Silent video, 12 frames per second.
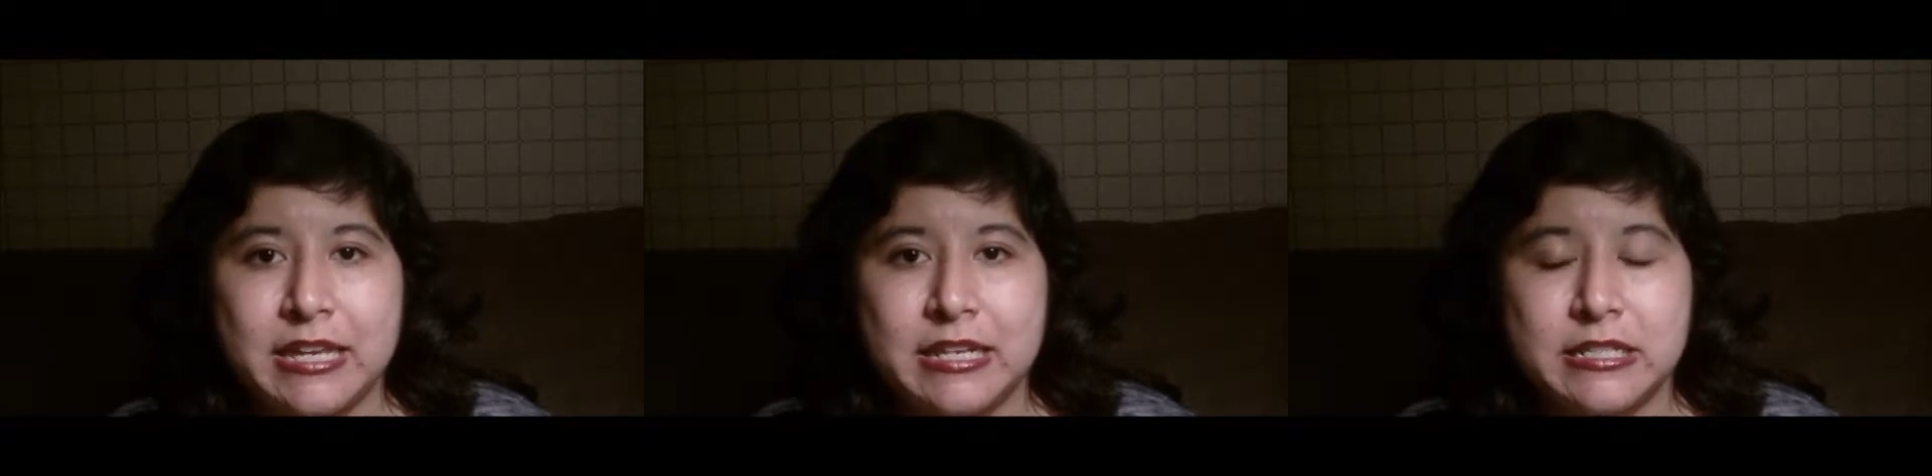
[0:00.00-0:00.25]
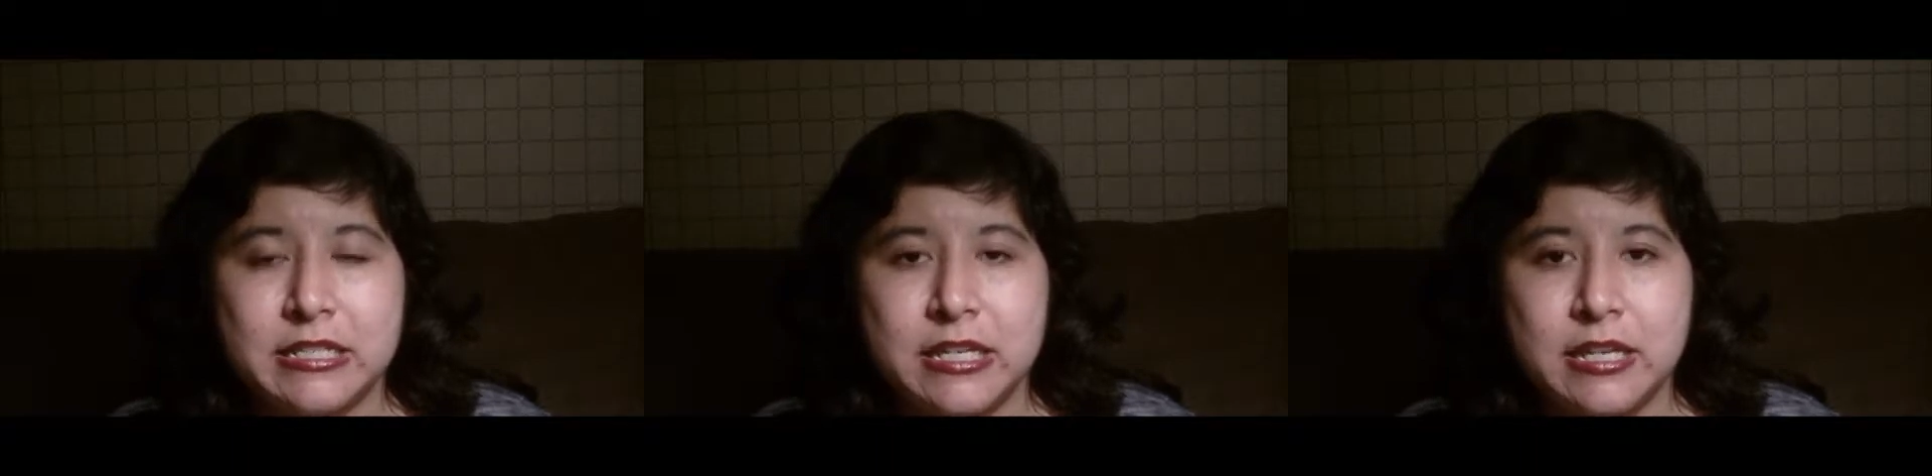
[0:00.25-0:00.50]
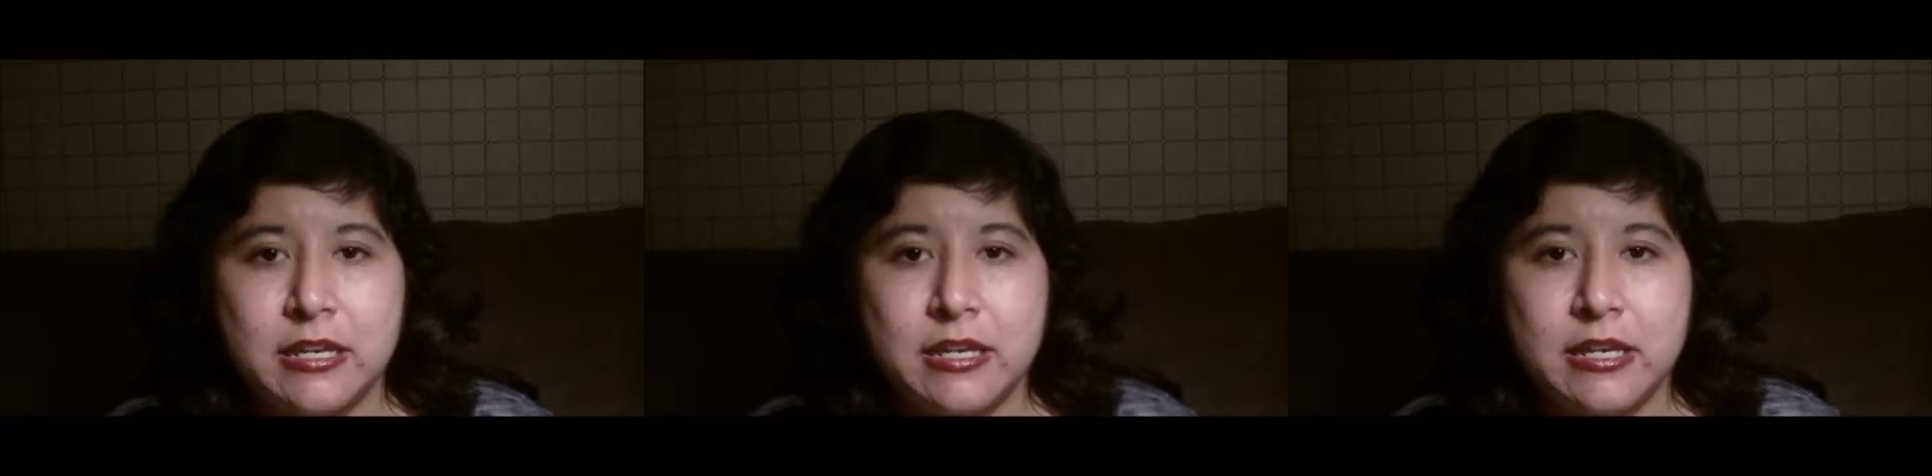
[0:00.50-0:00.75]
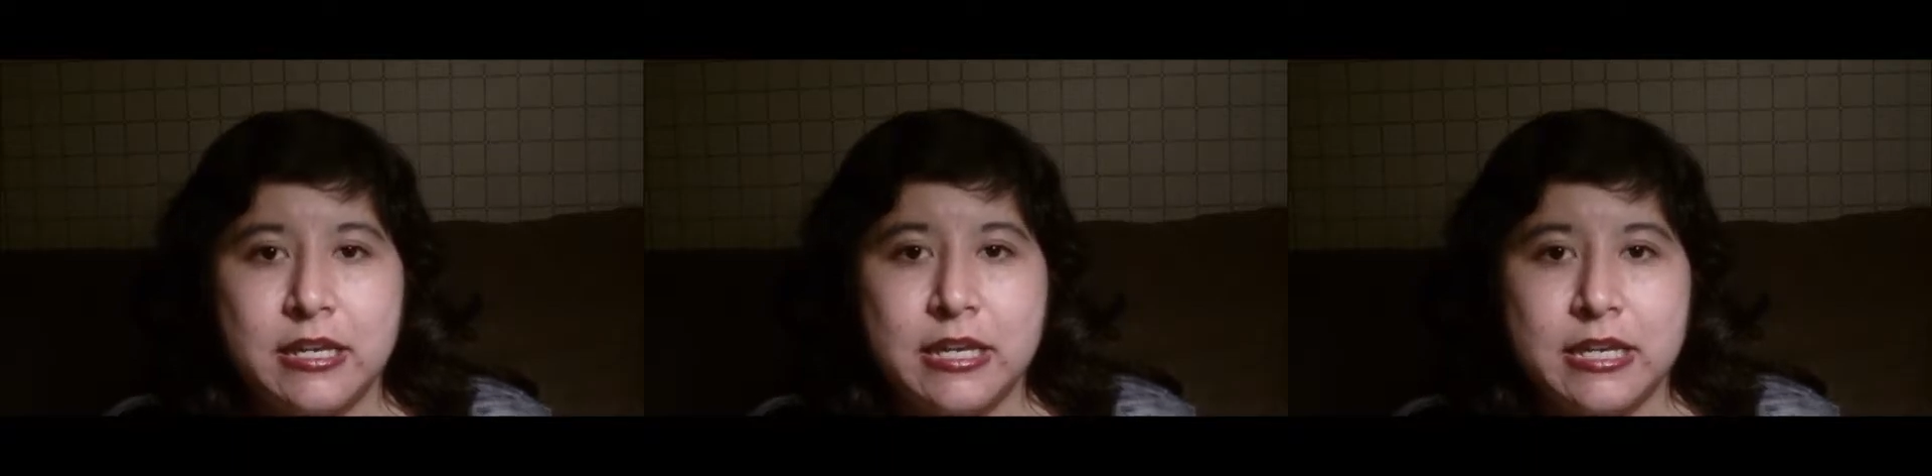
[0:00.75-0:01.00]
and
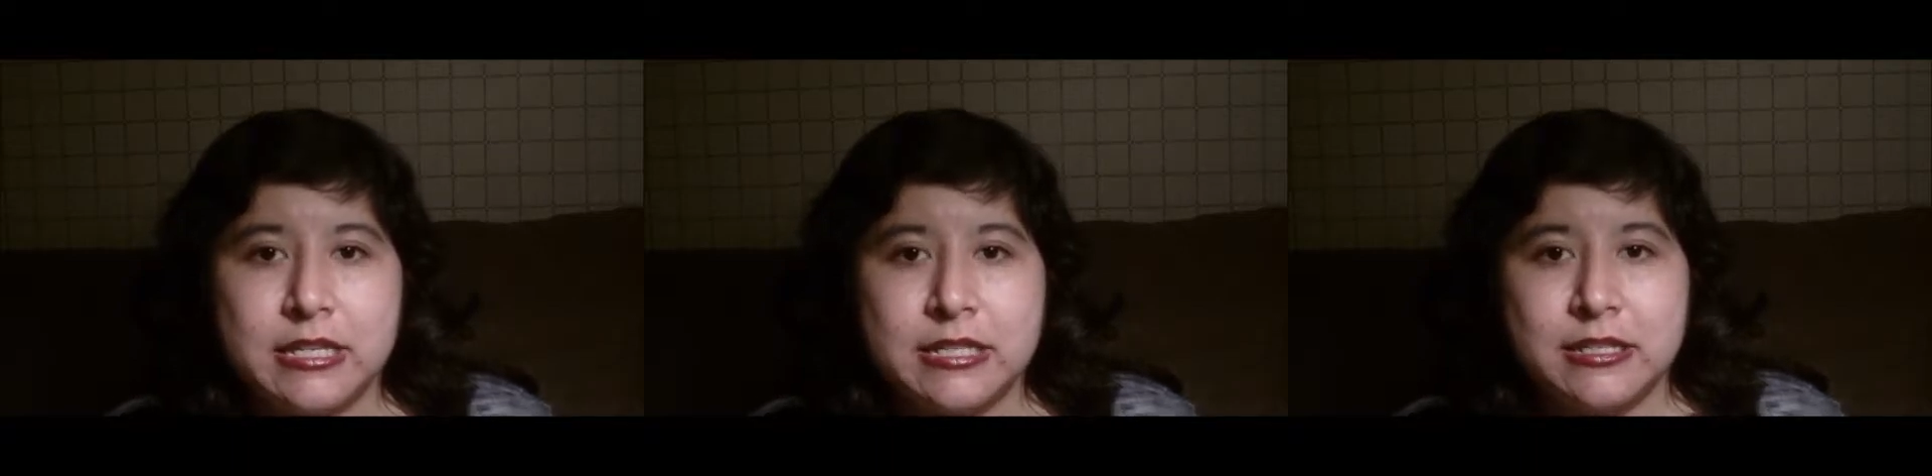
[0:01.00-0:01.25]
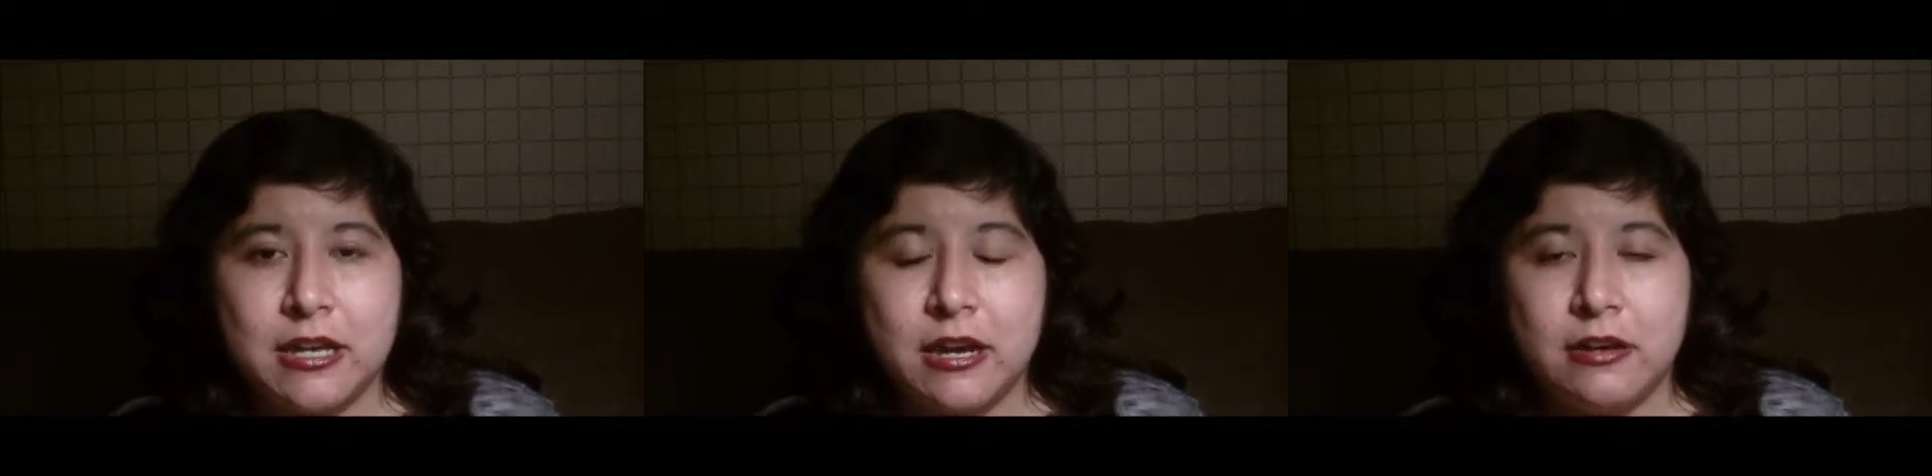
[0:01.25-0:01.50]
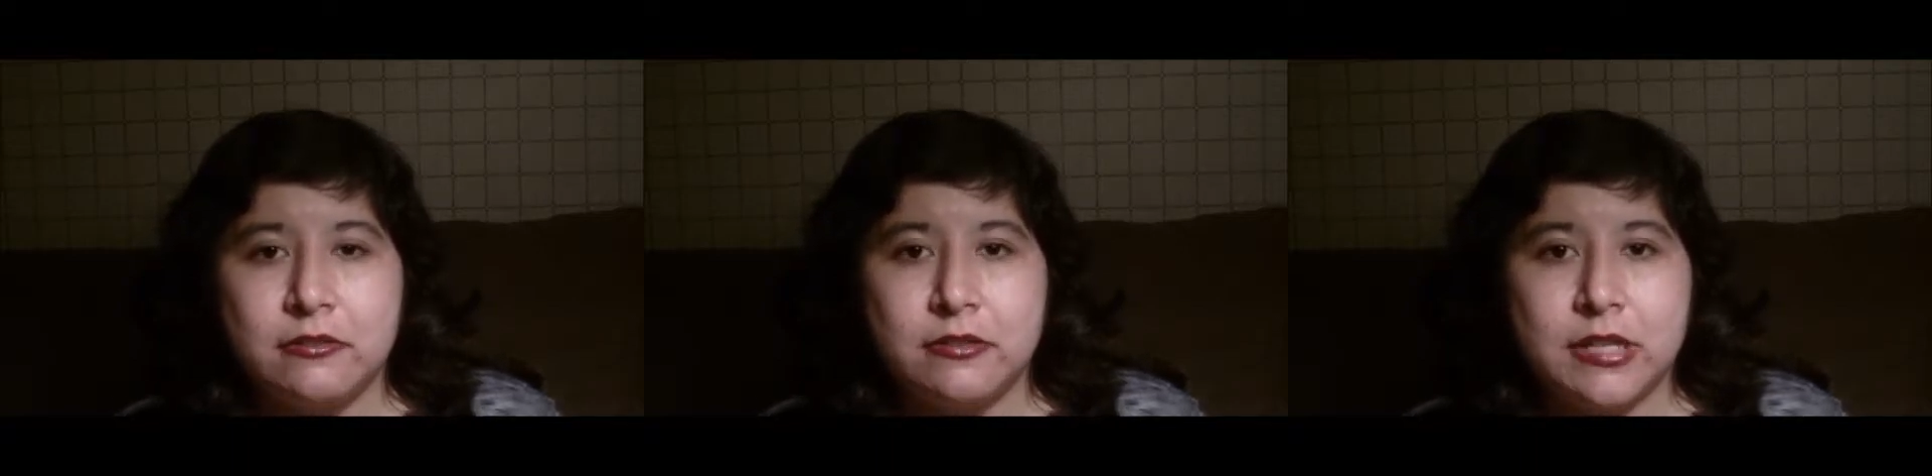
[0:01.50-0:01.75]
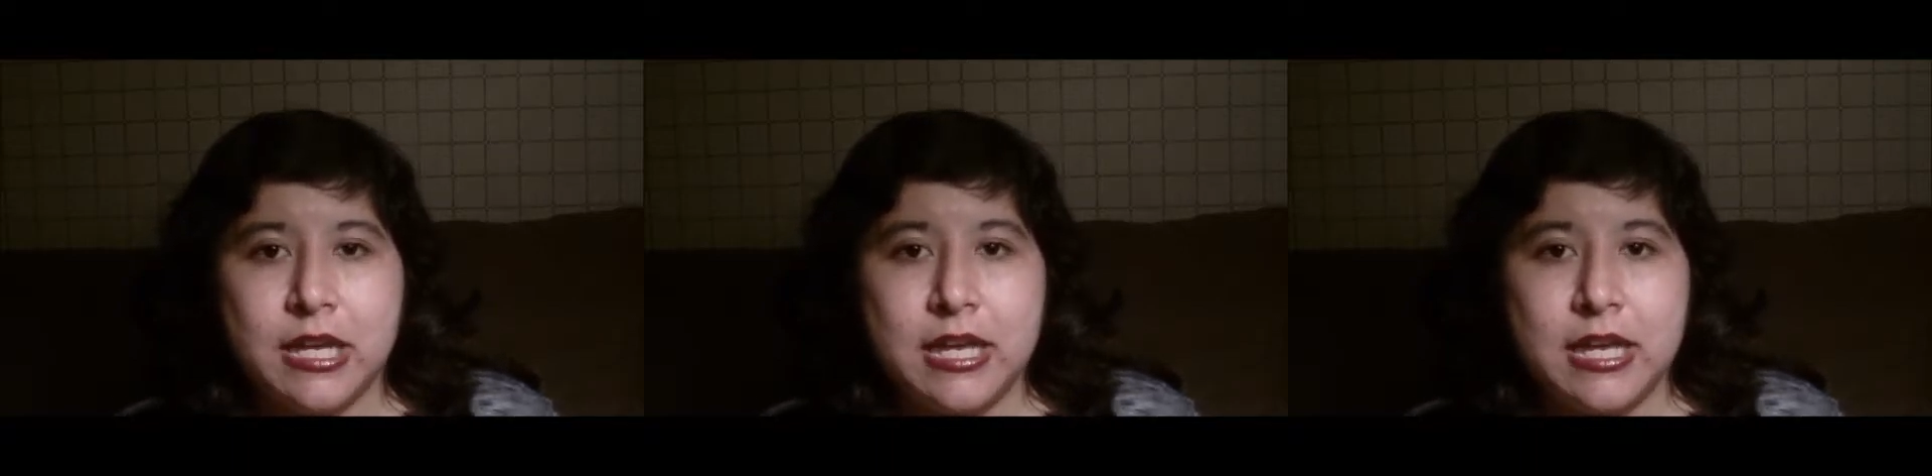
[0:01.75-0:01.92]
it's not